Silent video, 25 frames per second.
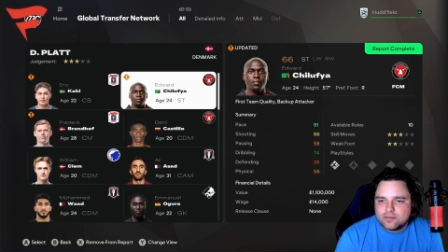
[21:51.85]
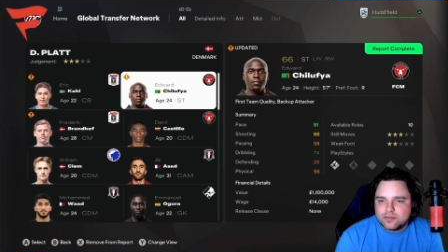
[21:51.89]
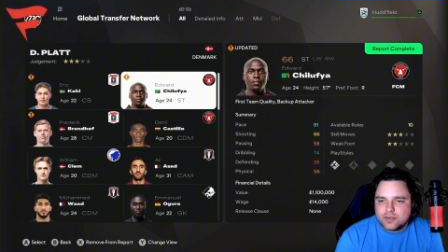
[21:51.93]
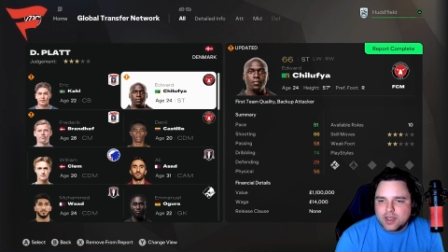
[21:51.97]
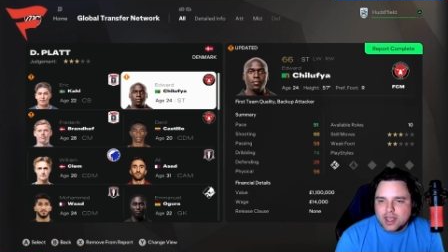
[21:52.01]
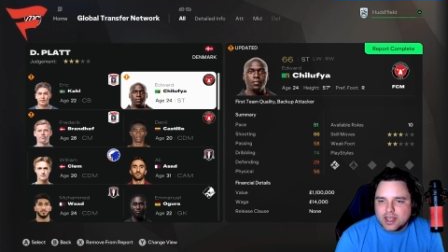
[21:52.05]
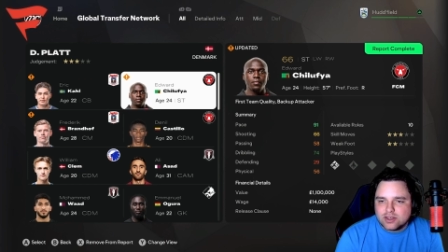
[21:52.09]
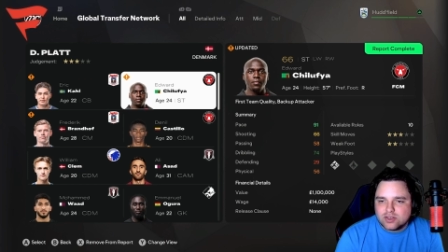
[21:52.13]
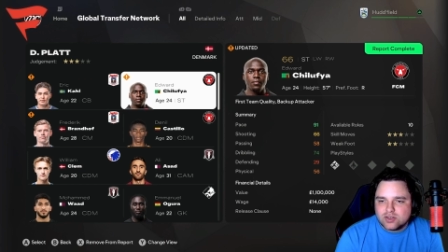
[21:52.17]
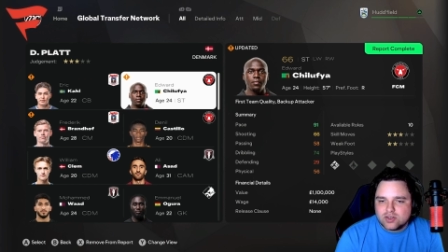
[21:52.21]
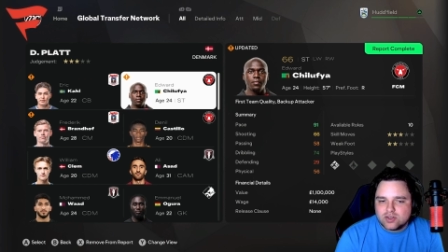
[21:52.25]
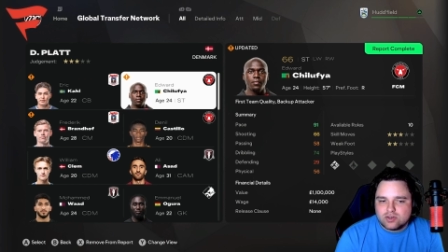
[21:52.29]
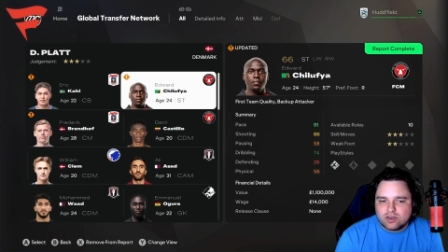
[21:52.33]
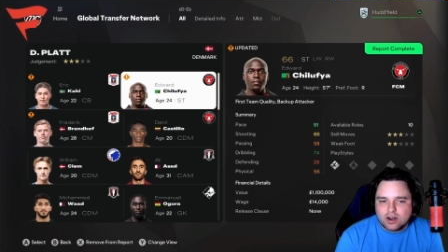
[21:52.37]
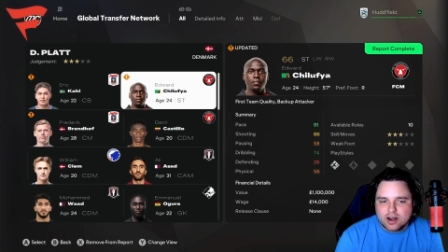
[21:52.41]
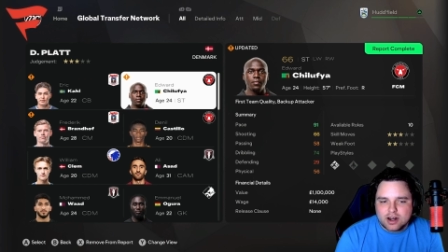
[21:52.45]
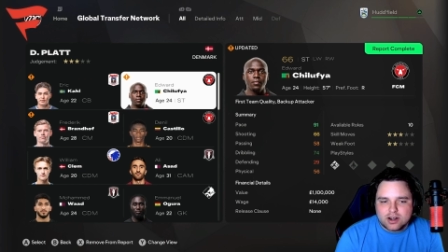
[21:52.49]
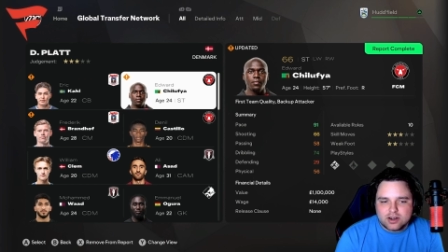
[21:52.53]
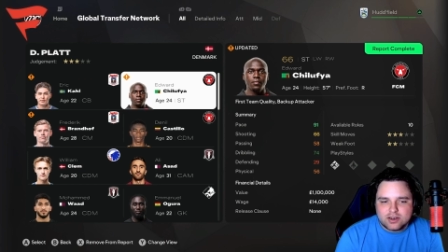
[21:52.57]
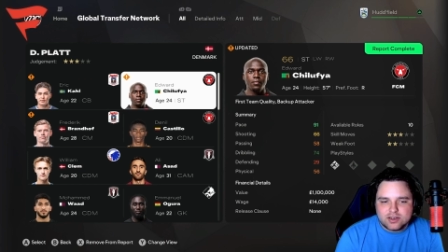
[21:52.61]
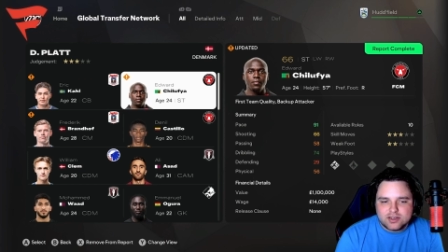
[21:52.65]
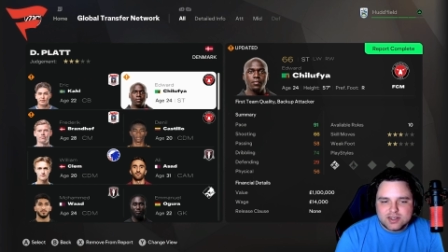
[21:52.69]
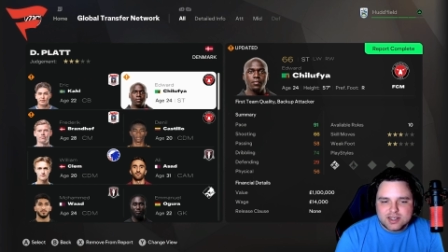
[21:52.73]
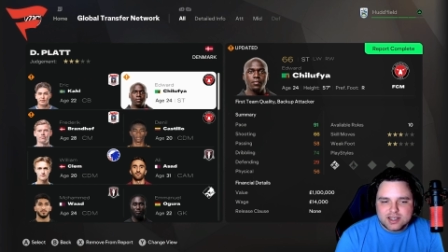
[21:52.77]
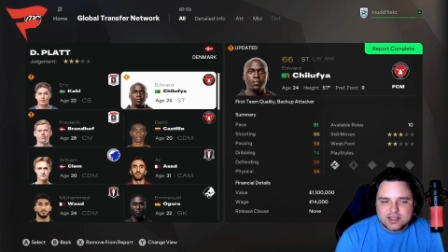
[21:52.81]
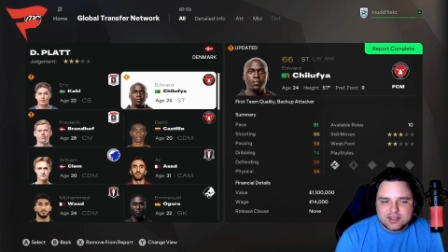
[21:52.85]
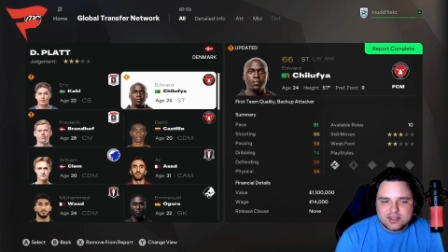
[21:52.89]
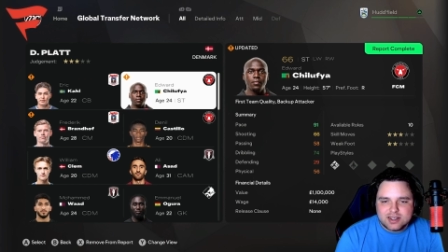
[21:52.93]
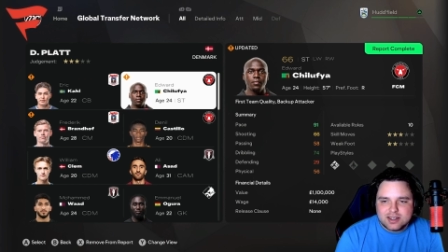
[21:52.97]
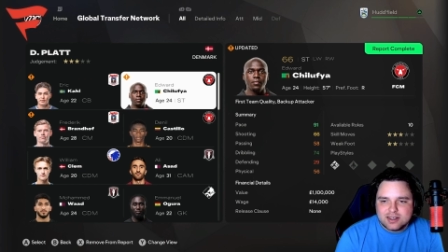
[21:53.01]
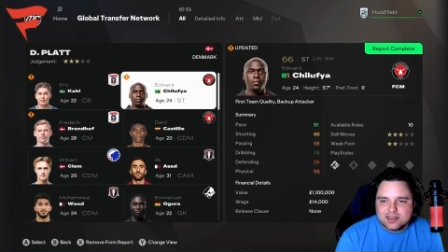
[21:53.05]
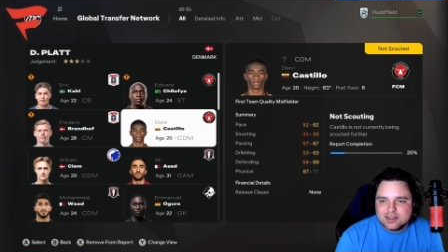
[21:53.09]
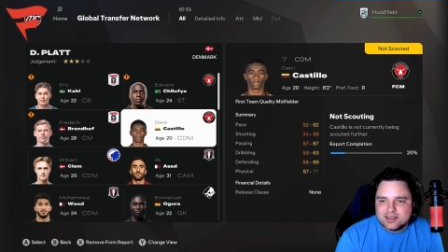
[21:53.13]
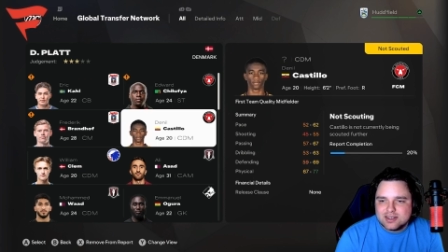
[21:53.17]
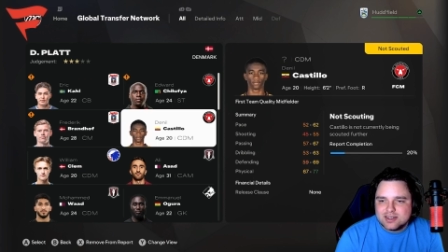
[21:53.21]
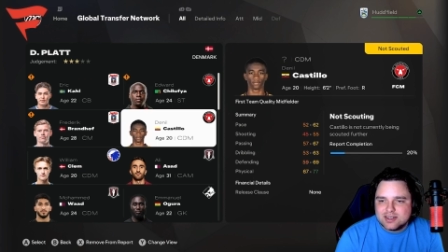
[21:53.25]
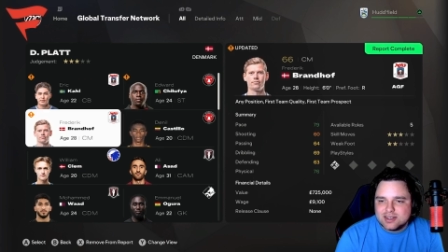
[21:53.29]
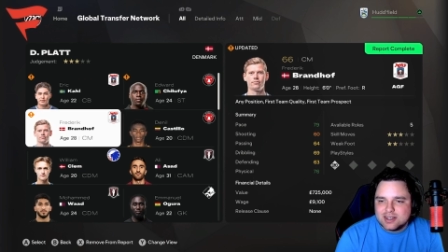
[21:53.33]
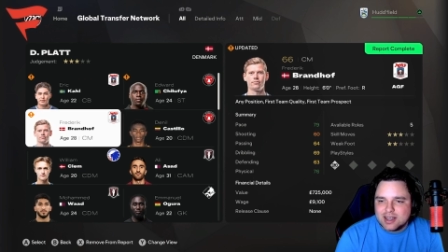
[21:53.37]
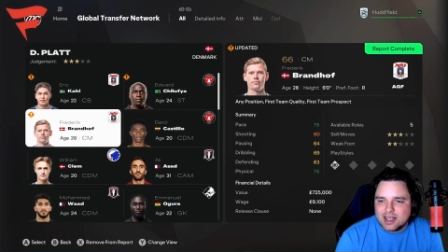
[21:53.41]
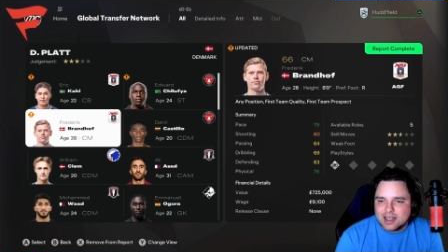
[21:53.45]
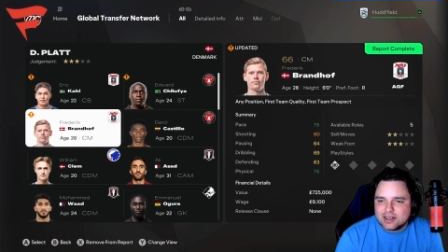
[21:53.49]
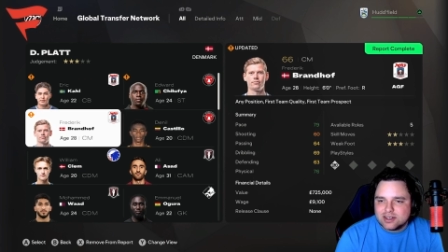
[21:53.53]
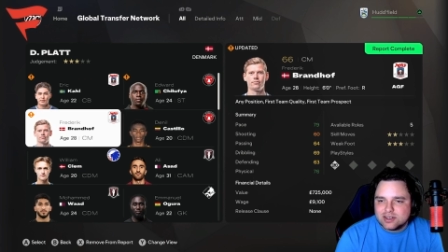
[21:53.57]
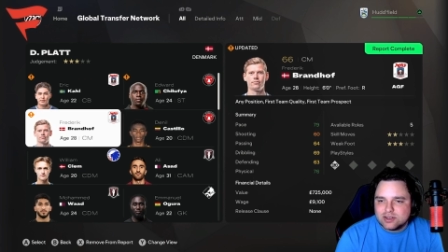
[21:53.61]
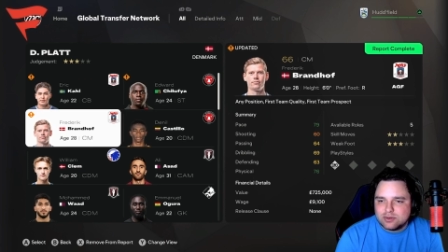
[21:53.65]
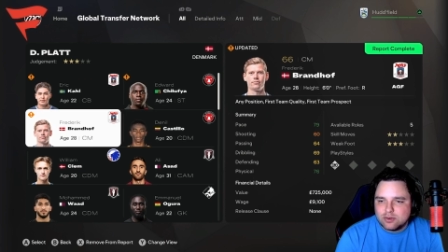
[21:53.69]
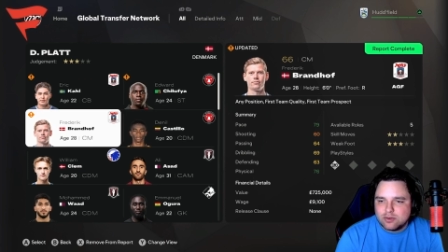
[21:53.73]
at striker 66.